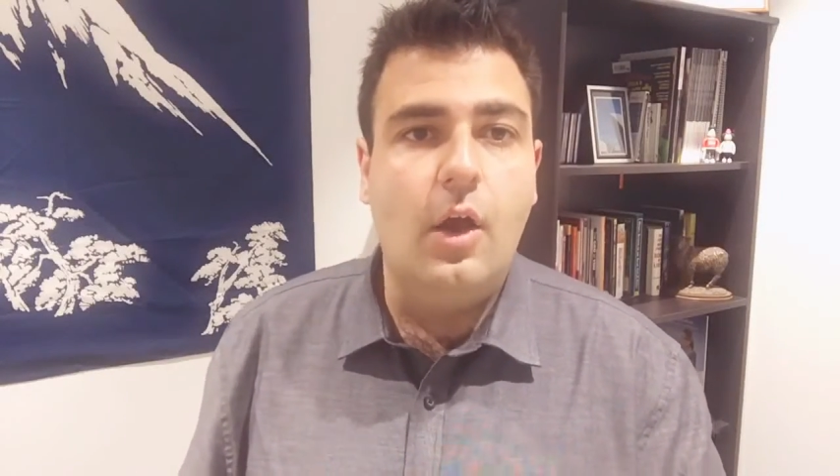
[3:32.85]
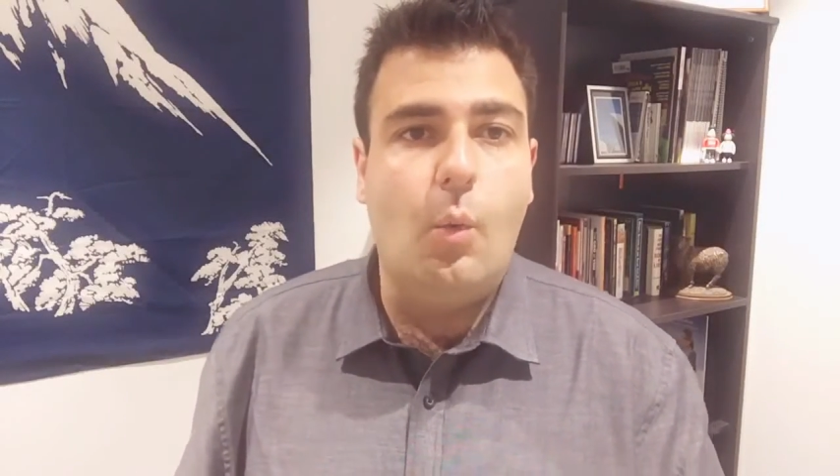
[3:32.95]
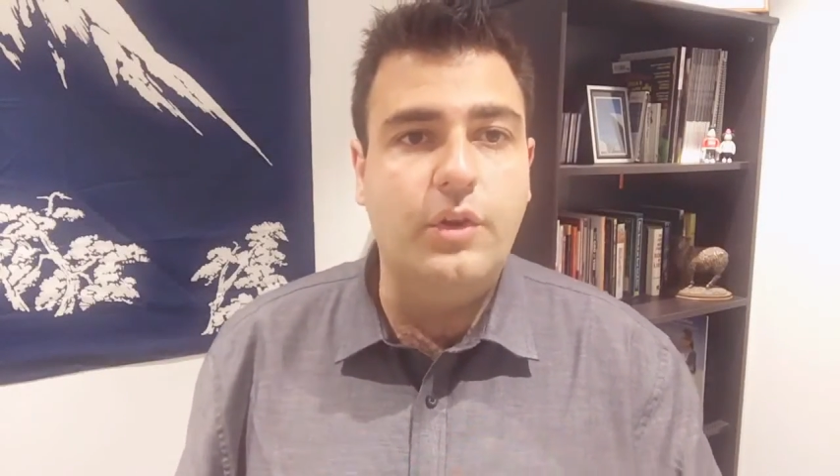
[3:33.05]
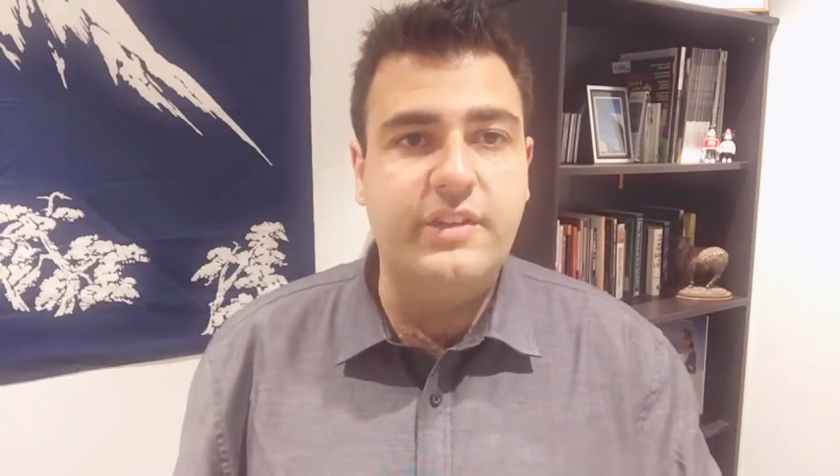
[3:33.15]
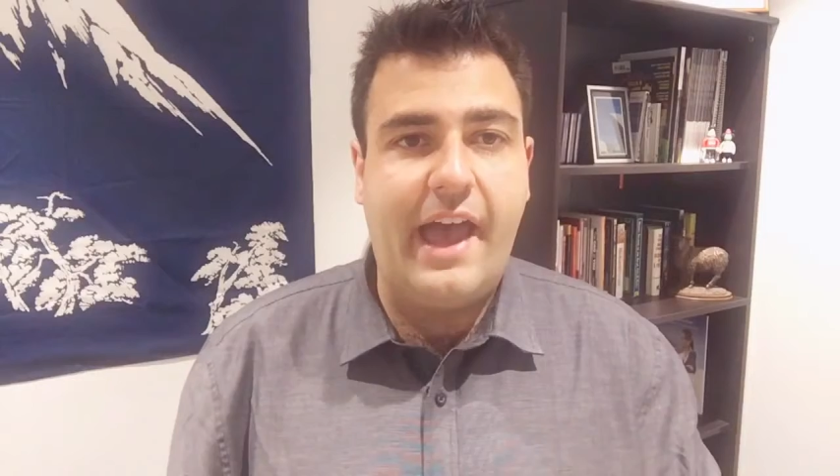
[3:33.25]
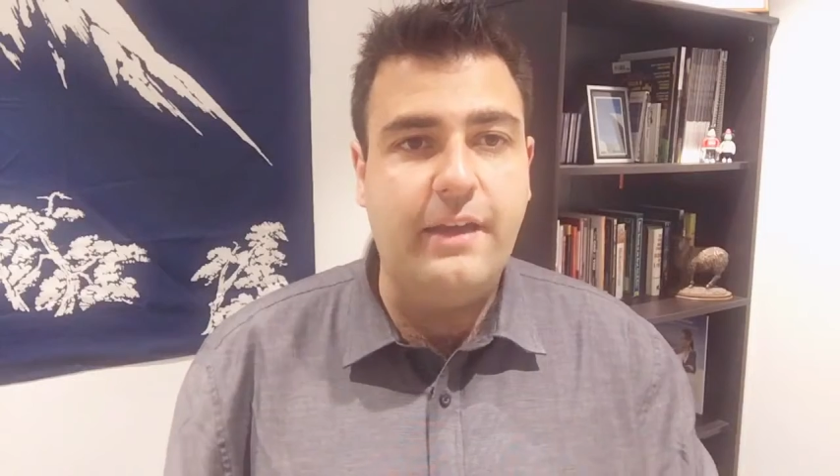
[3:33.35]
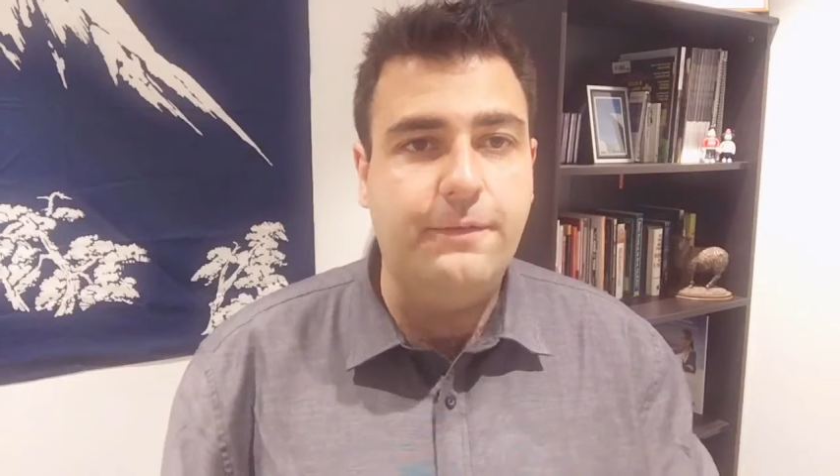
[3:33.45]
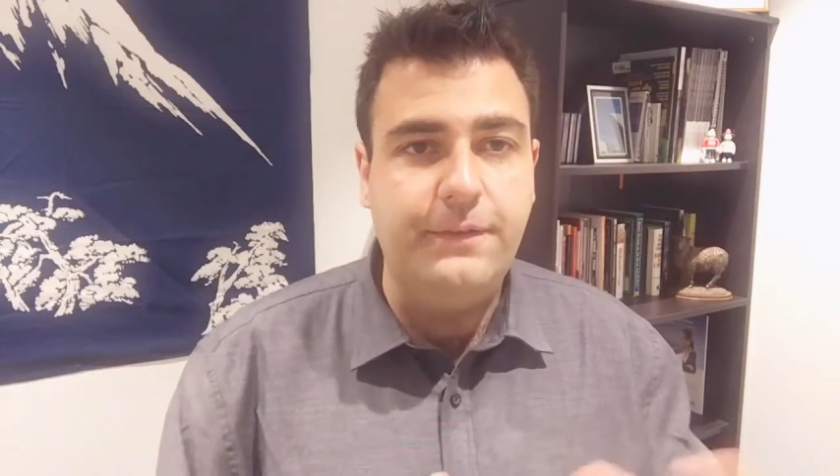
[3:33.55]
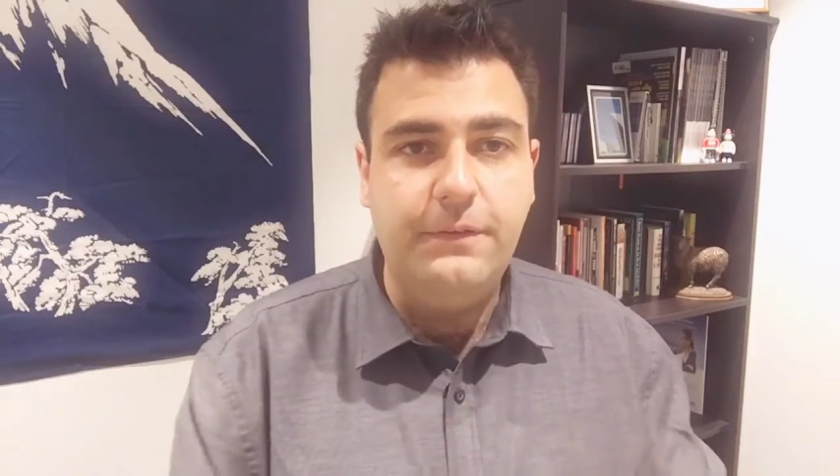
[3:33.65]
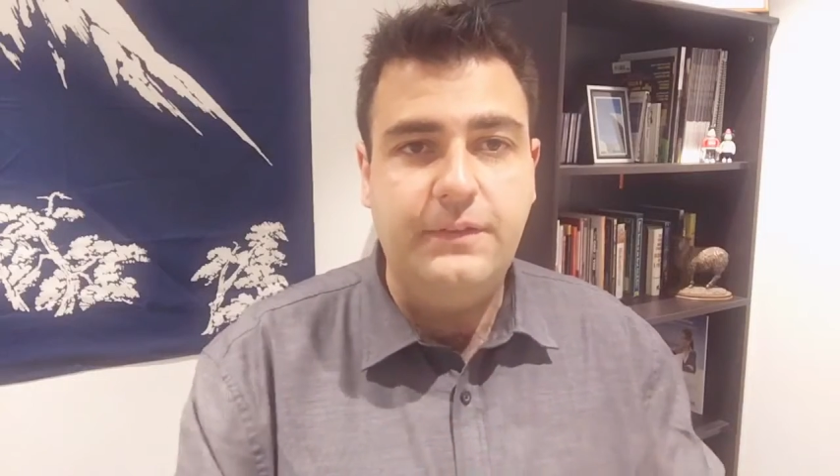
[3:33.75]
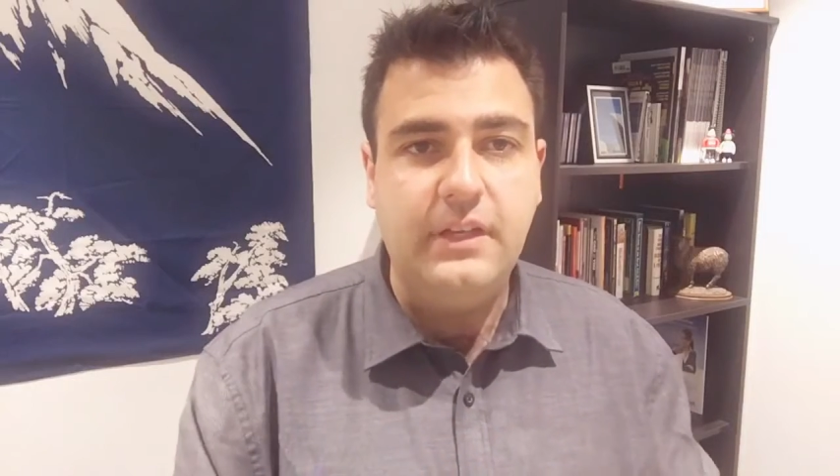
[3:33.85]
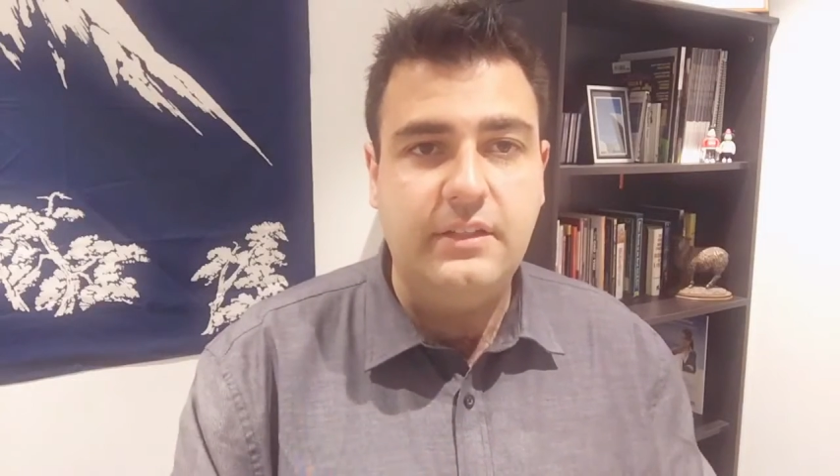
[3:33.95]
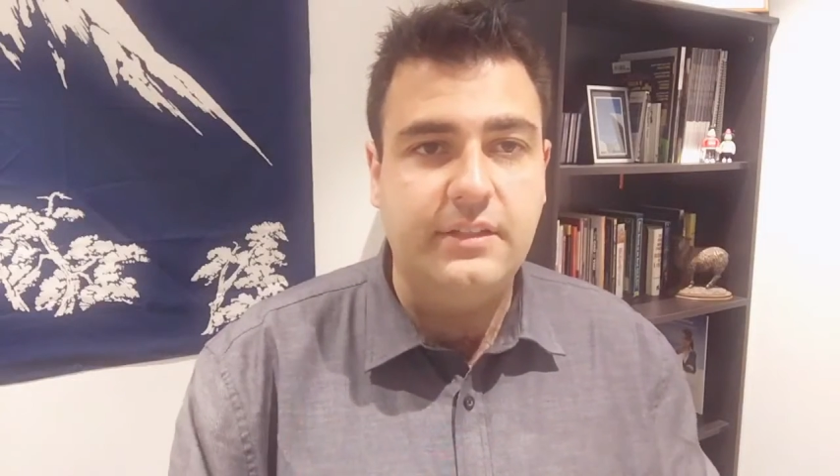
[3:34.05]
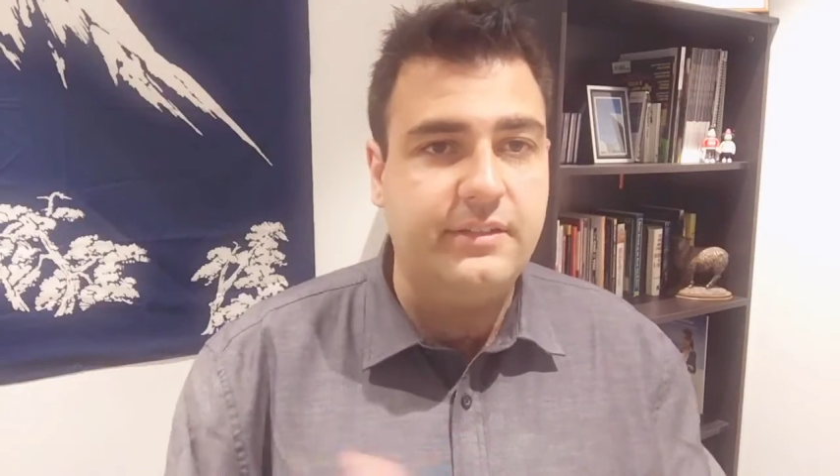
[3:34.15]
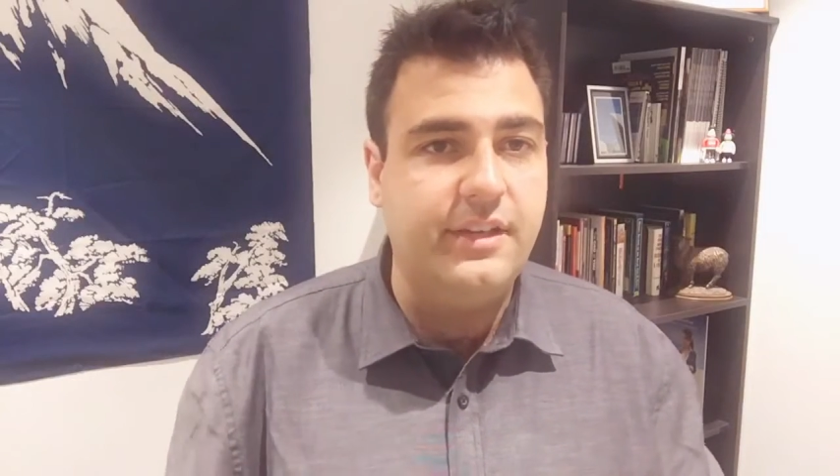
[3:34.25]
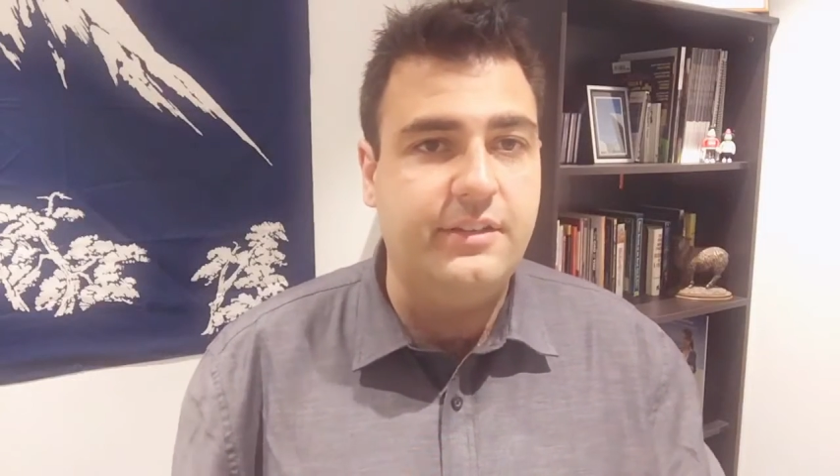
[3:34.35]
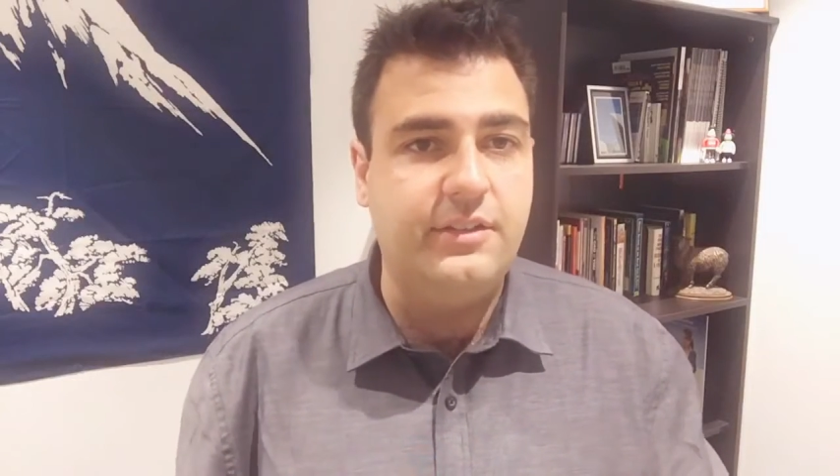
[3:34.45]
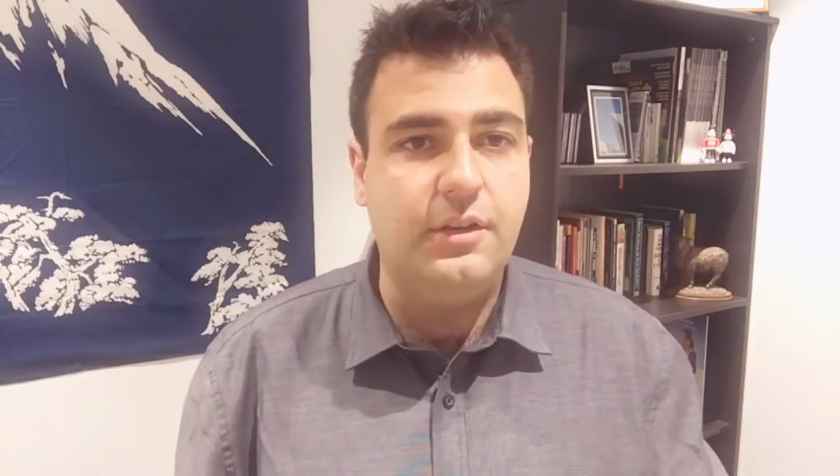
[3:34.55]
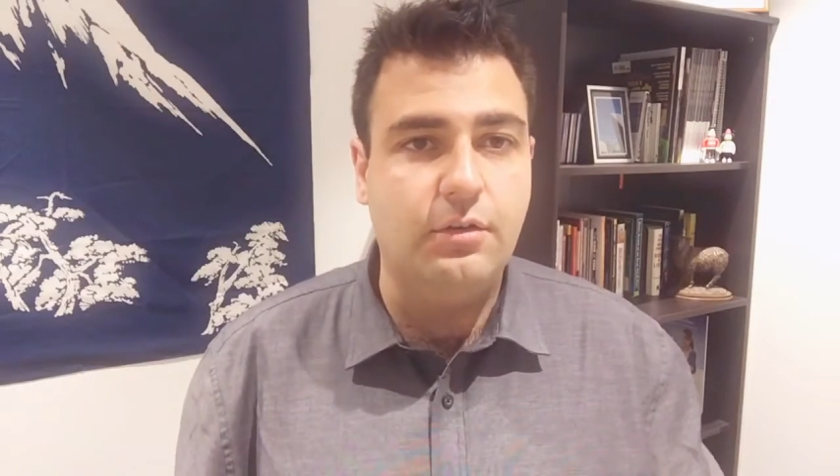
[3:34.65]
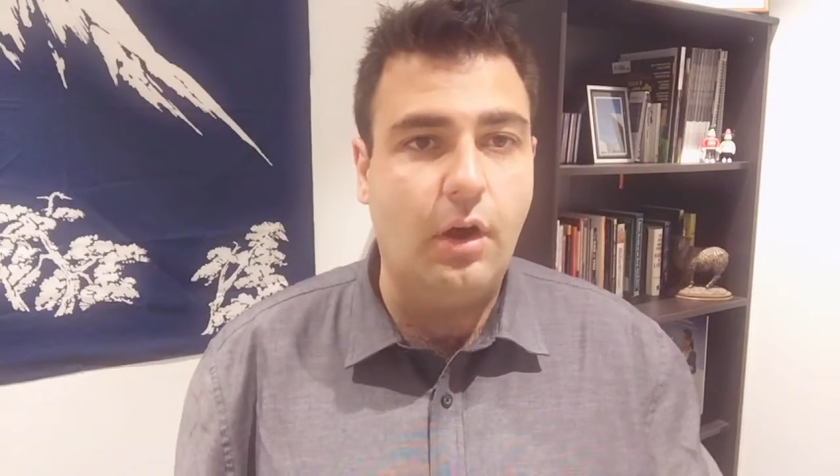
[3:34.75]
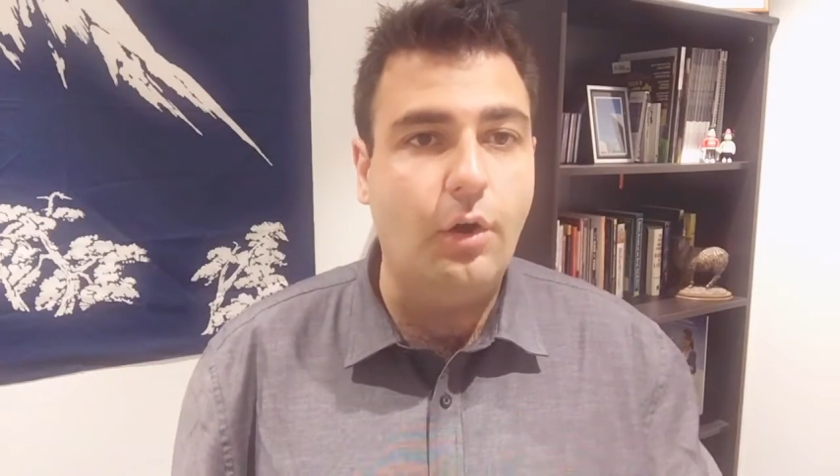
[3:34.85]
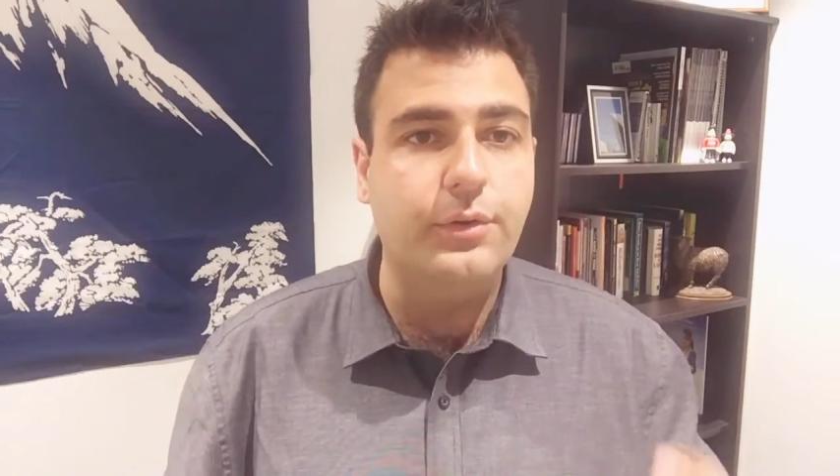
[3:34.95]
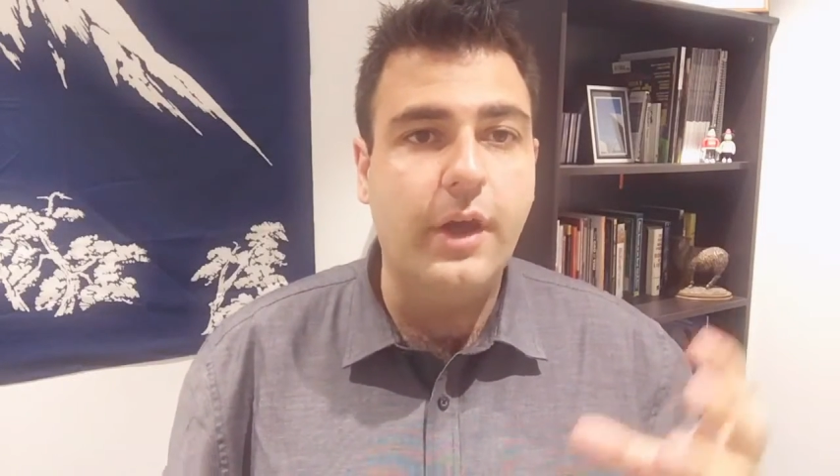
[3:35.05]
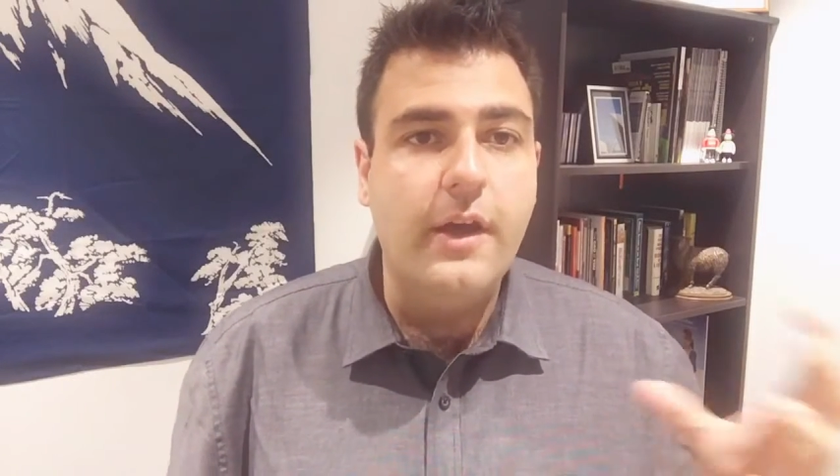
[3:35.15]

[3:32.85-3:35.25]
was a fifty to sixty year old